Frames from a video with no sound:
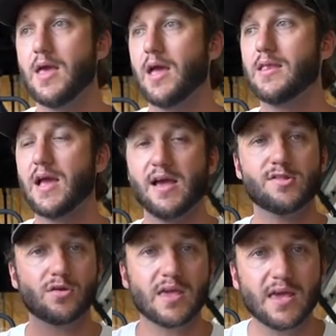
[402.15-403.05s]
And
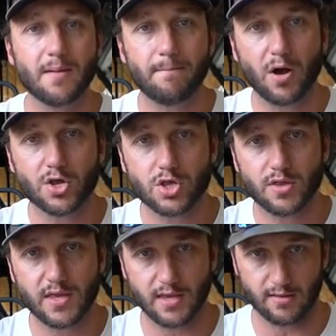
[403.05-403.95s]
guys, you can get a bunch
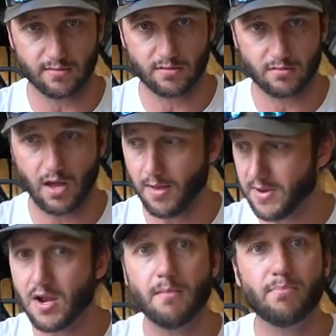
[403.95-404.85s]
of these. I
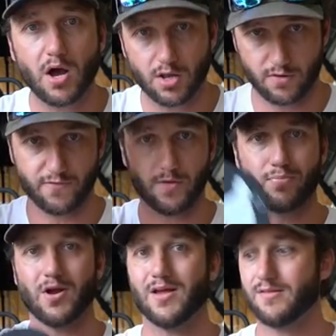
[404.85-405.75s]
mean a bunch for the
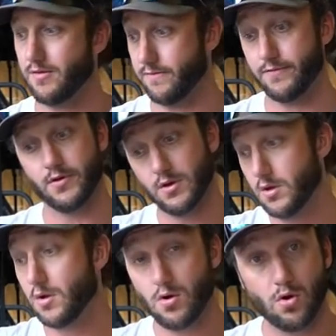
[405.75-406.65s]
price of
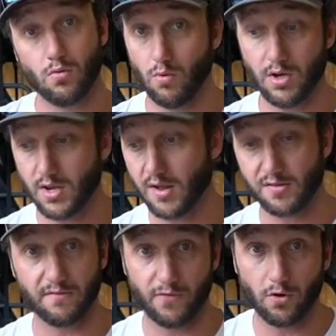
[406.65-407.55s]
1
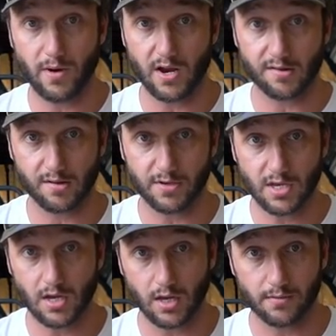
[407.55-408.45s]
dozen full bodies, let me
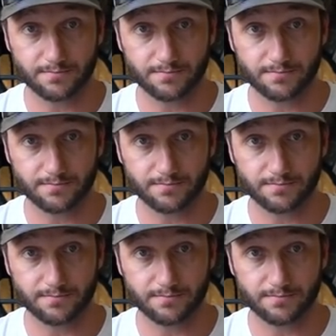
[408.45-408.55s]
tell you.